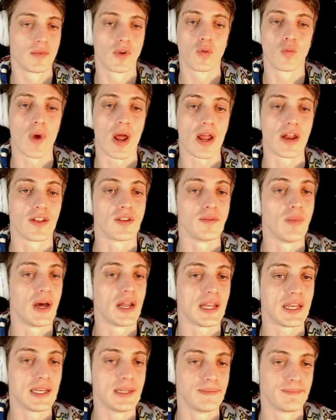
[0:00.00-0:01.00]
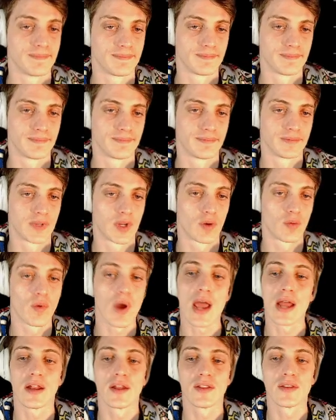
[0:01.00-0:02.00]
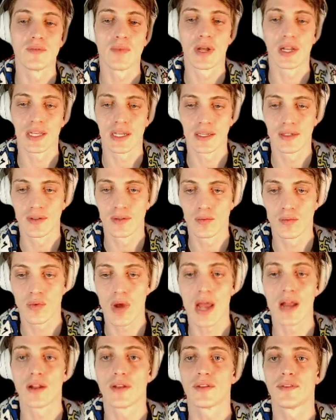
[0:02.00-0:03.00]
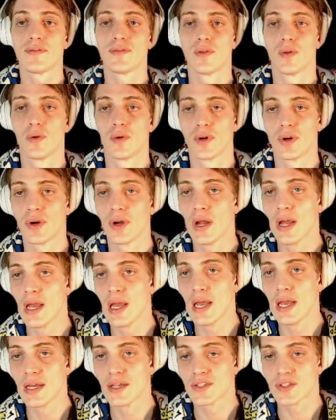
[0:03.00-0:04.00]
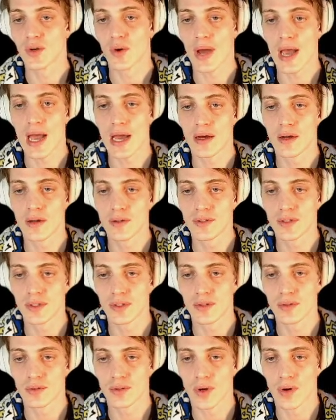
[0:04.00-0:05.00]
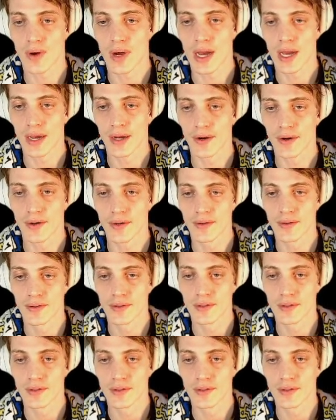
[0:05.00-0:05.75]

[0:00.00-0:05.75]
Right on the money. Right on the money. Right on the floor. So how do you go higher